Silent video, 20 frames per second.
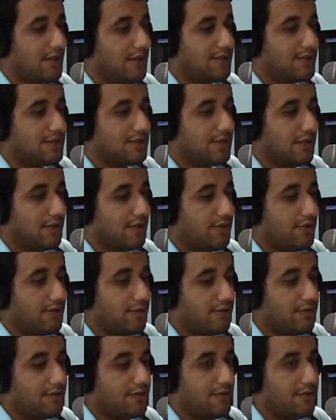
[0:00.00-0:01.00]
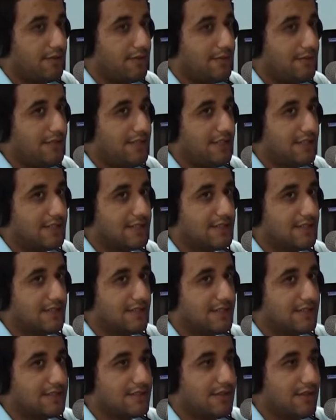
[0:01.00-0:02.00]
So for me, as an
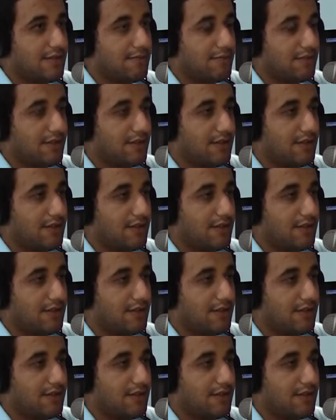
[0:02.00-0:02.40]
example,